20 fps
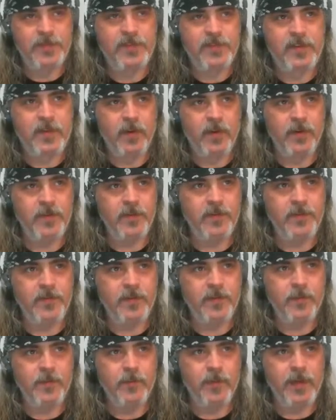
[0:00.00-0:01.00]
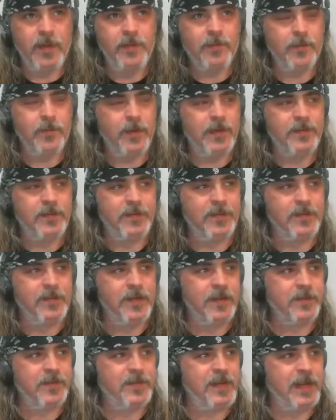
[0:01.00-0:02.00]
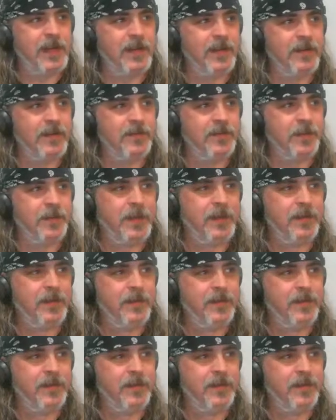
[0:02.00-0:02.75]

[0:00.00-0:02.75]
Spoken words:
Curse for why does this not stand out to me?